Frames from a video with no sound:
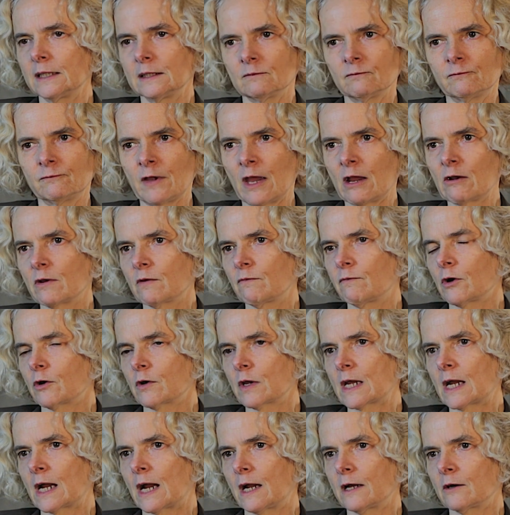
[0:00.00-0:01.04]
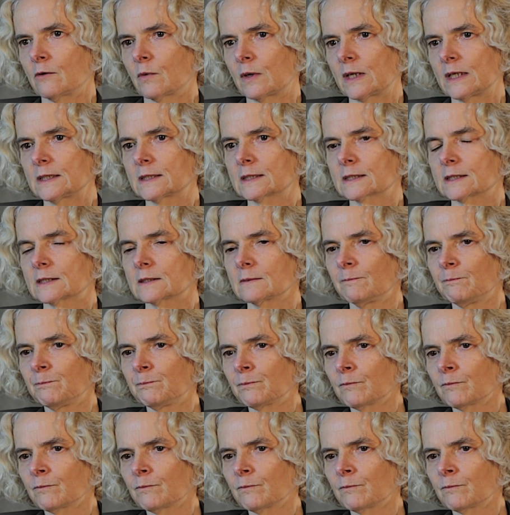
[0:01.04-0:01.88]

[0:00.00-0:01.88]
in very, very high risks.